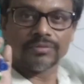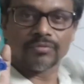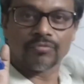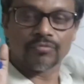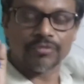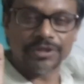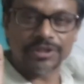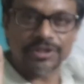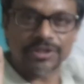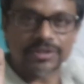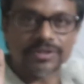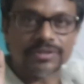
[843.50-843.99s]

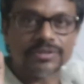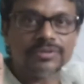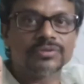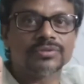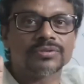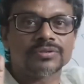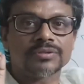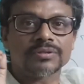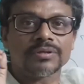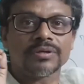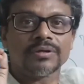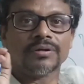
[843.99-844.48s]
which
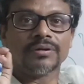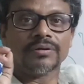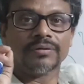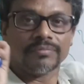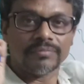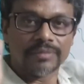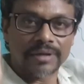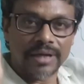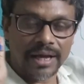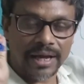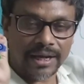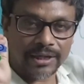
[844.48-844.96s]
is
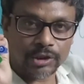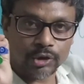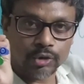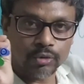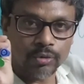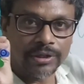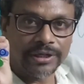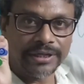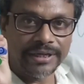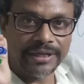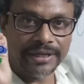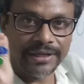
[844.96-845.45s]

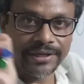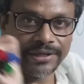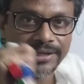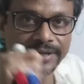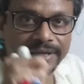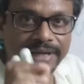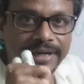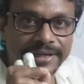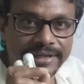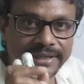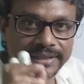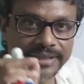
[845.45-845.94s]
actually
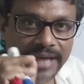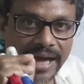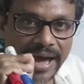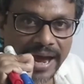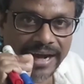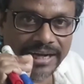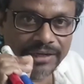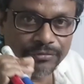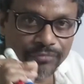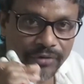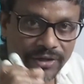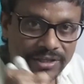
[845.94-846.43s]
indicating the
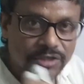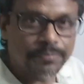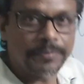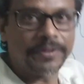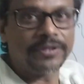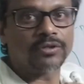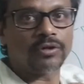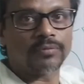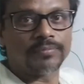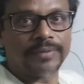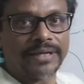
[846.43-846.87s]
advancement of